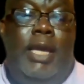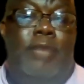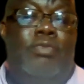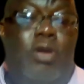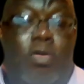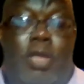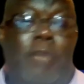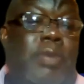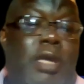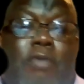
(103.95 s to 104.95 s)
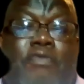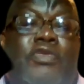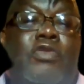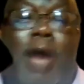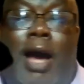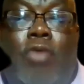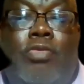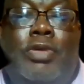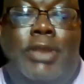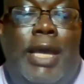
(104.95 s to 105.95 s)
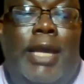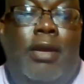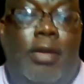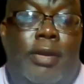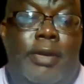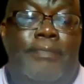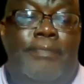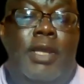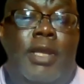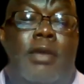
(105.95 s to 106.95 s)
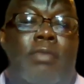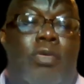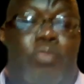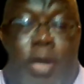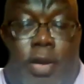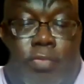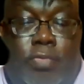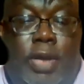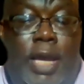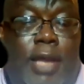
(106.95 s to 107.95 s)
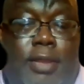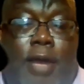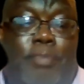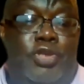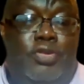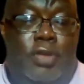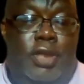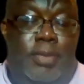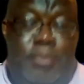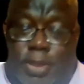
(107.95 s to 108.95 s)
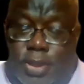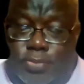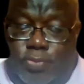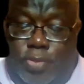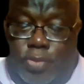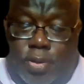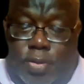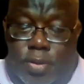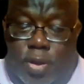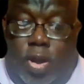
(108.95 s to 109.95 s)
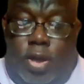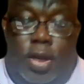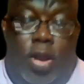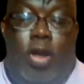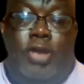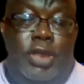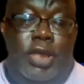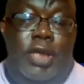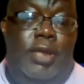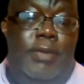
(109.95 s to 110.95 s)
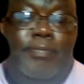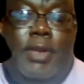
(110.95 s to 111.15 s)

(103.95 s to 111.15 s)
It would only be a few hours later where we had the opportunity because we were lar- largely